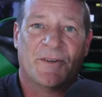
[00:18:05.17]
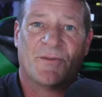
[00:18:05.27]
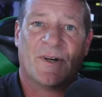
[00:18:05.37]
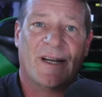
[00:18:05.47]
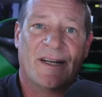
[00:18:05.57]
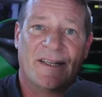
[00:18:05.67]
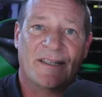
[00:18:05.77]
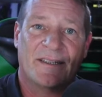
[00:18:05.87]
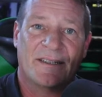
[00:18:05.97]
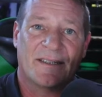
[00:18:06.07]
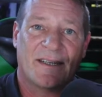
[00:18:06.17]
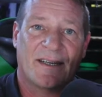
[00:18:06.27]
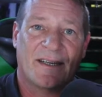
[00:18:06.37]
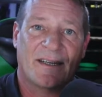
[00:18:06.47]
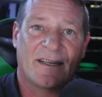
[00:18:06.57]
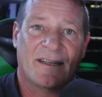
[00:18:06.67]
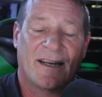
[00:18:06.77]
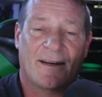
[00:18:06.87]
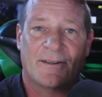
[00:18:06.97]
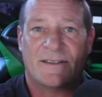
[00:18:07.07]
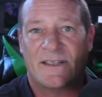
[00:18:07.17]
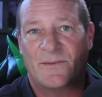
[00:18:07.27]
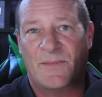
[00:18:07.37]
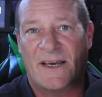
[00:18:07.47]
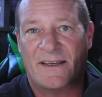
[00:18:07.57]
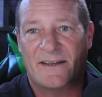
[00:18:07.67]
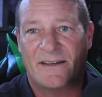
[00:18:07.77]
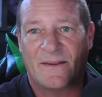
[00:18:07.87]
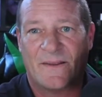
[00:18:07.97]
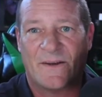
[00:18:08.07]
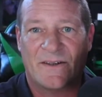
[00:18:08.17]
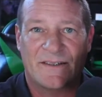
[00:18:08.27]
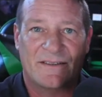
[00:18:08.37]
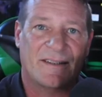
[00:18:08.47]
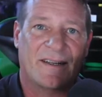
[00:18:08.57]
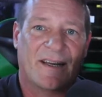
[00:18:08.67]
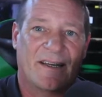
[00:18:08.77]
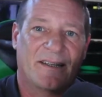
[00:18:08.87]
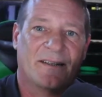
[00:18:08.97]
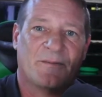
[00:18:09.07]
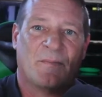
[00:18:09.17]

over 80 and now it's getting back into the 30s at night.